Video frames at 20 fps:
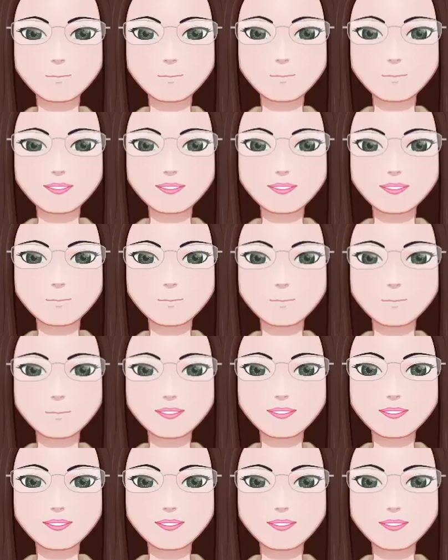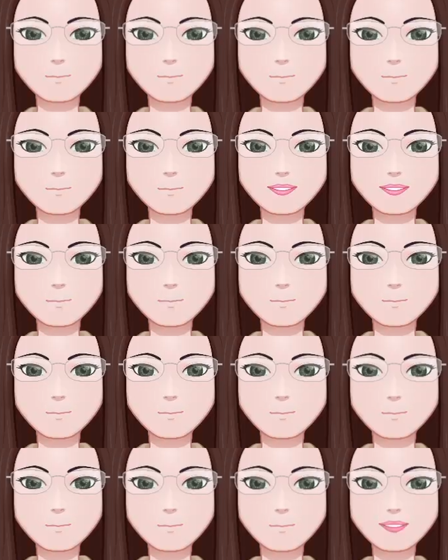is not a
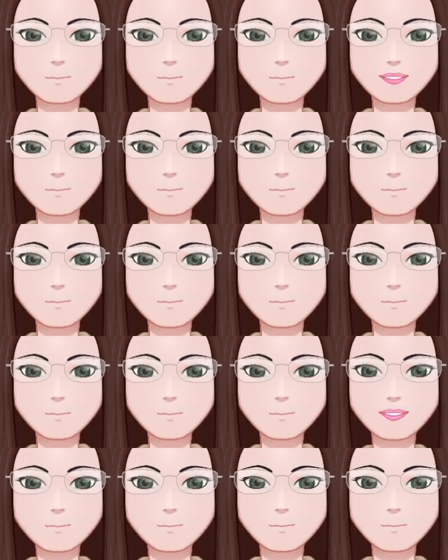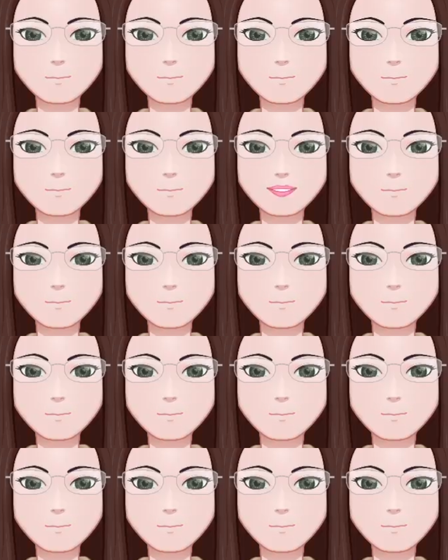religion I have subscribed to yet.